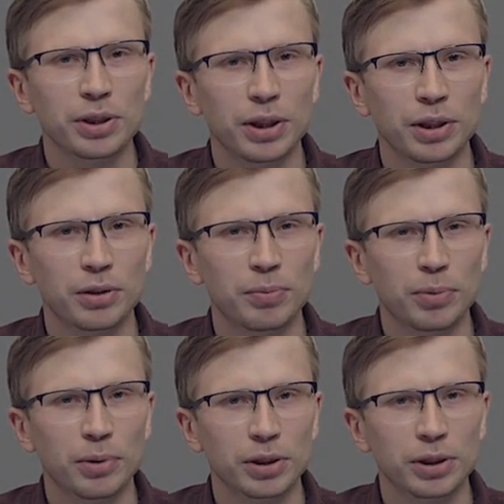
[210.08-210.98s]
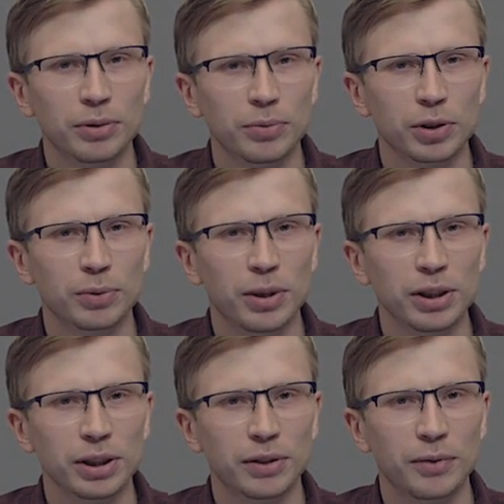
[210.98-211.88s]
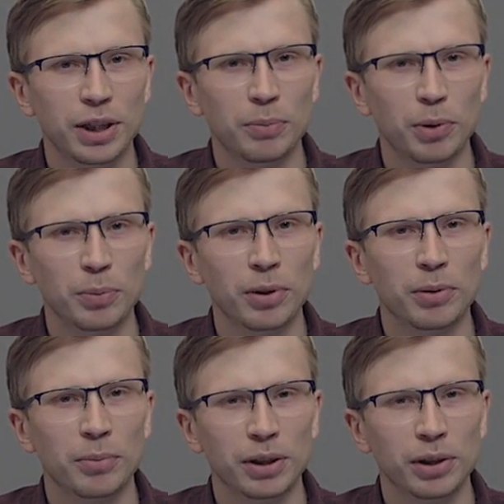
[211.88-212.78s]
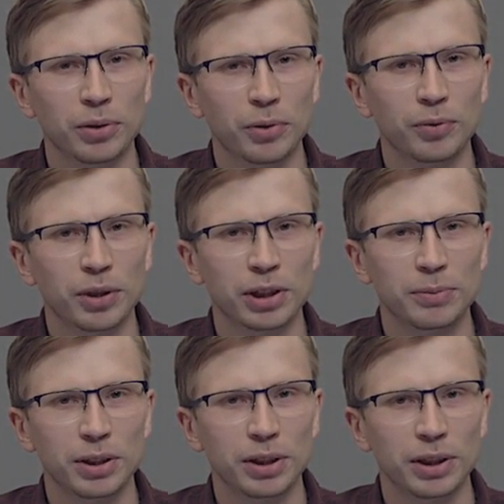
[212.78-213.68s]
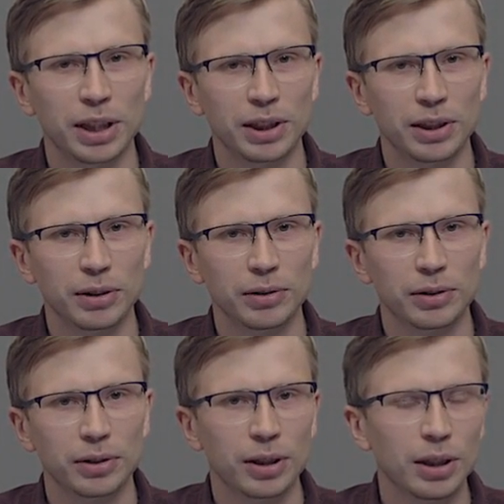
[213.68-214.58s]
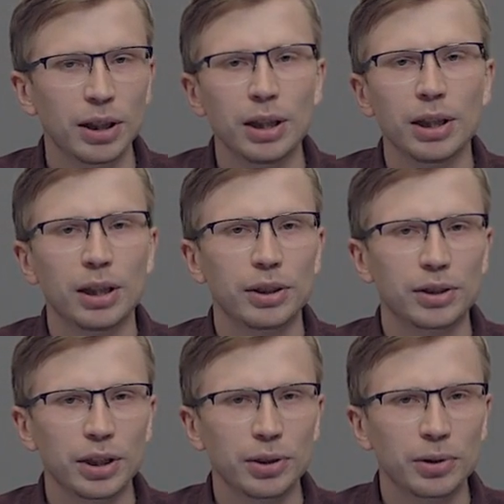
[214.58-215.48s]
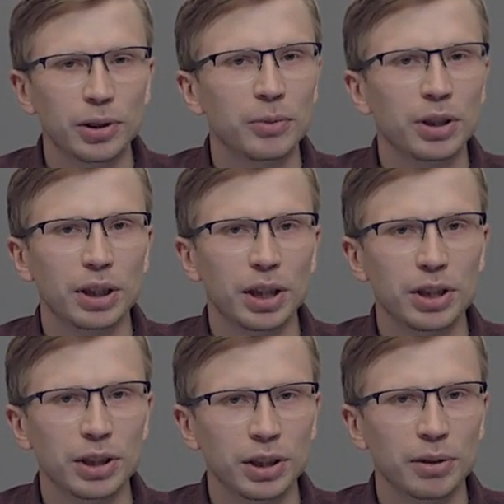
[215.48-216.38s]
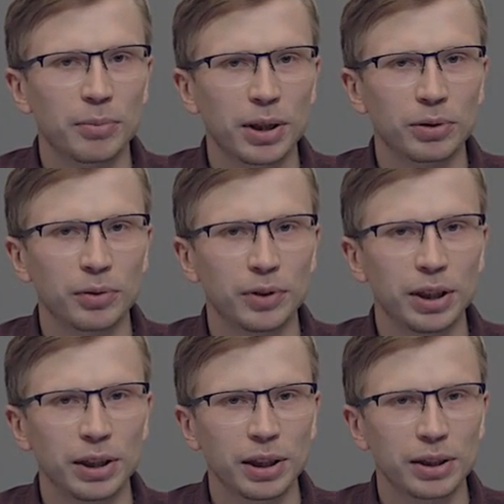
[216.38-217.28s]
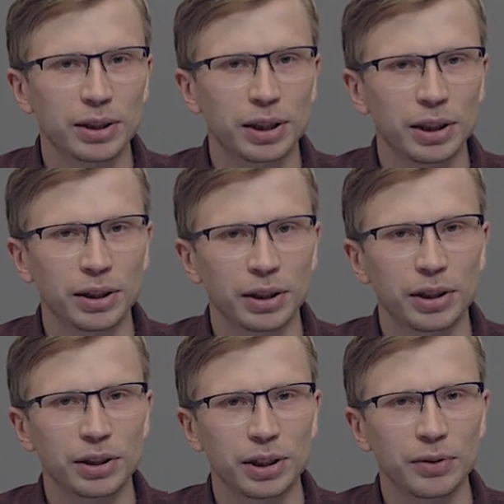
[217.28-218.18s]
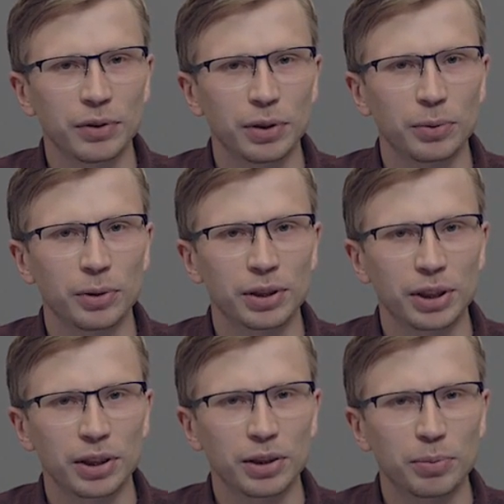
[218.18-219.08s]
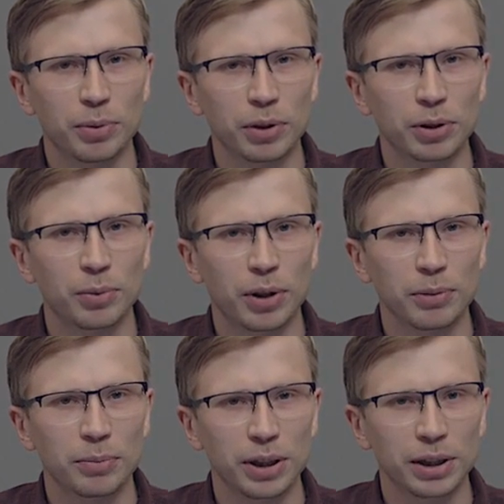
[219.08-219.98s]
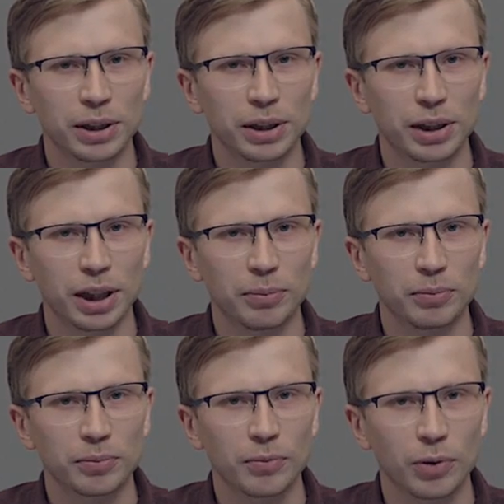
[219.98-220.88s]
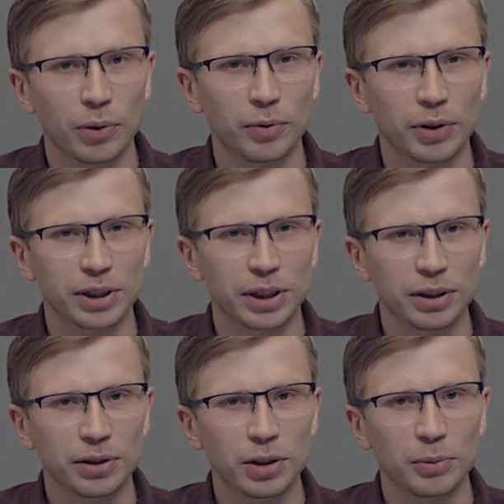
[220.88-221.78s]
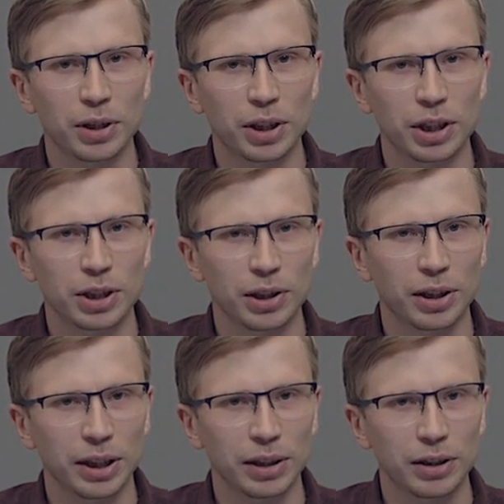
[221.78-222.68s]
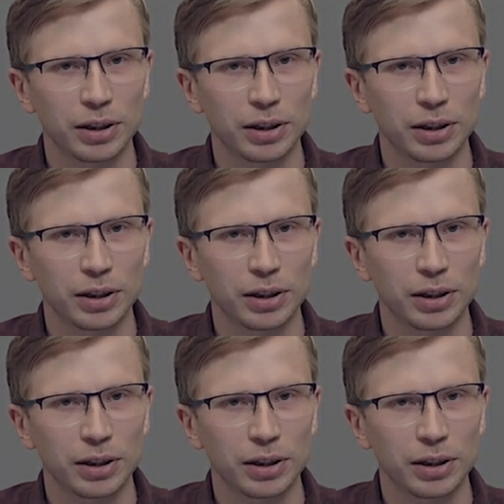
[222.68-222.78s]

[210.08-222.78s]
serial ports, was once a very popular method of transmitting data. In serial communication, a byte of data is sent and received through a serial port one bit at a time, over a single communication line.